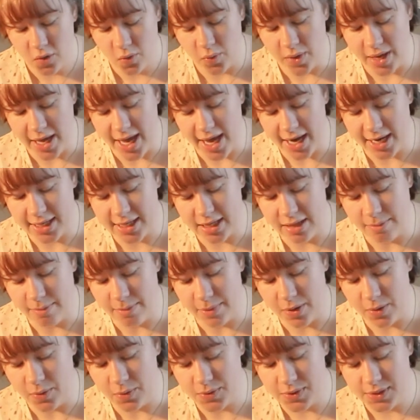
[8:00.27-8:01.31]
react the
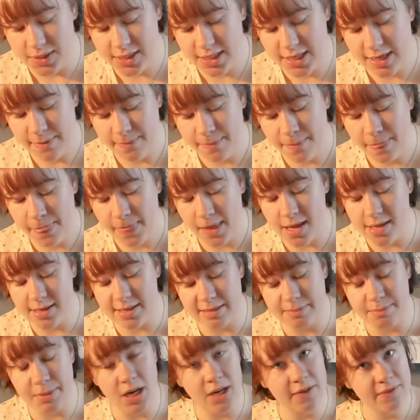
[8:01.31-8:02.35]
most. And this
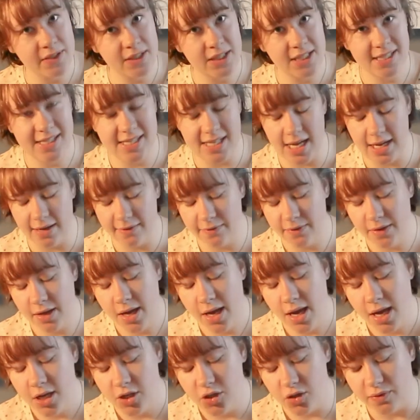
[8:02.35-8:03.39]
is perfectly safe,
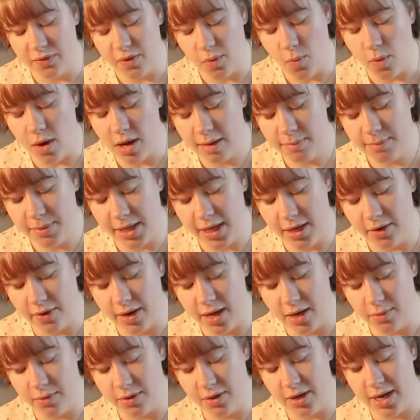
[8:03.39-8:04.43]
so if you want to play
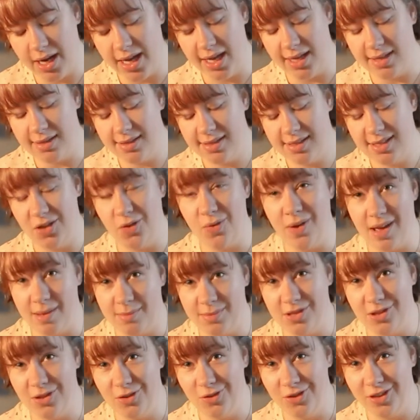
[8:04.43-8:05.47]
around with your hands, you
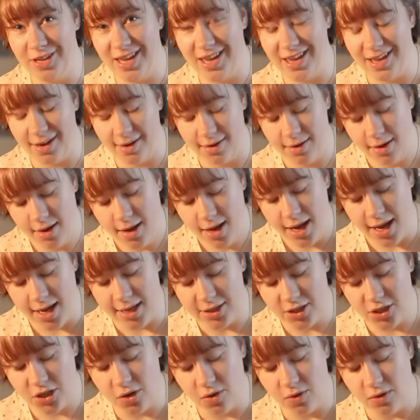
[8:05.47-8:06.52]
absolutely can.
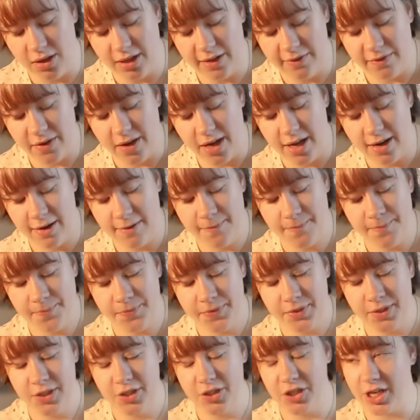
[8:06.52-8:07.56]
It's totally fine.
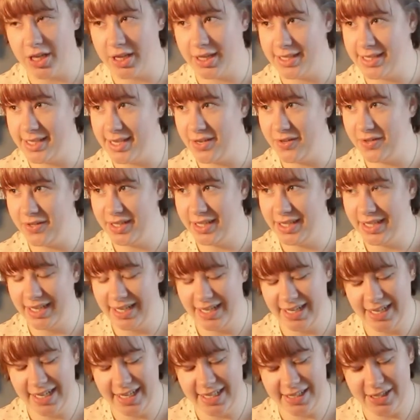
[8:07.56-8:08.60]
Check this out.
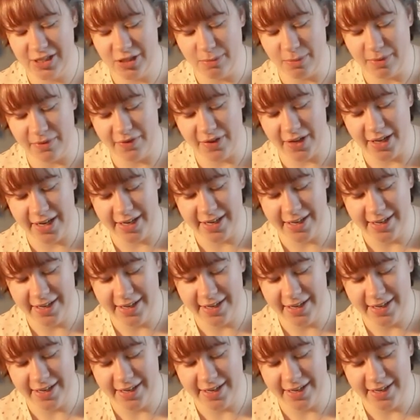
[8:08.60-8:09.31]
Super fun.